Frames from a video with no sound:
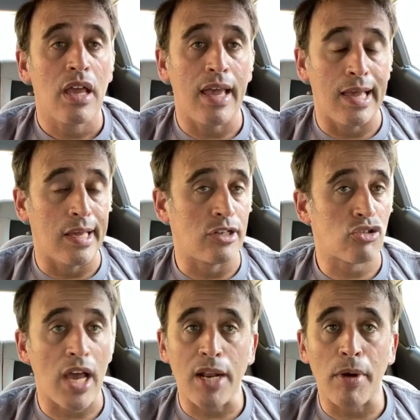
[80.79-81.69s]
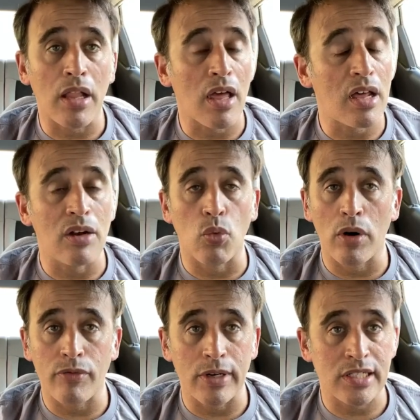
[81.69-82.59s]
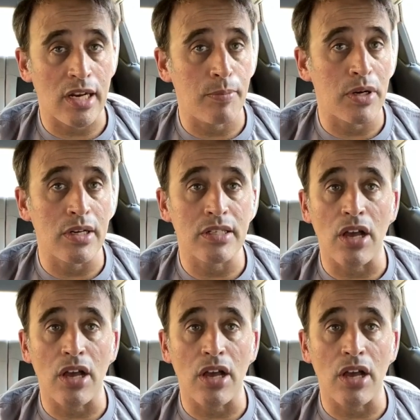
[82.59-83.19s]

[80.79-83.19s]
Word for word: and tried them all on and wore them for extended periods.